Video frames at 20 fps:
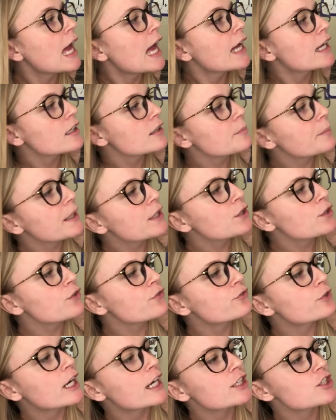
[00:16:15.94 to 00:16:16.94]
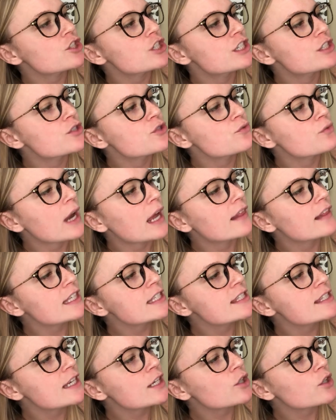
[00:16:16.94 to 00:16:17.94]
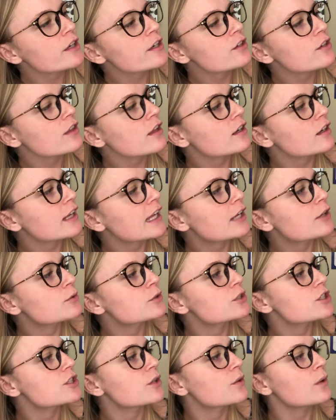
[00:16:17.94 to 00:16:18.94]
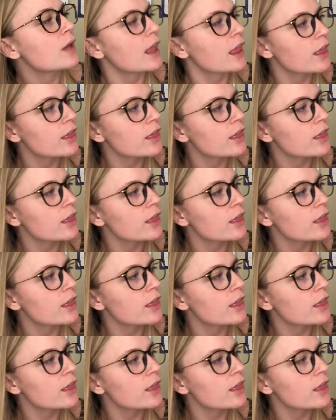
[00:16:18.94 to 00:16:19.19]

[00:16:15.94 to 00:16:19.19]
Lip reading: Compare the fractions. Write less than, greater than, or equal to.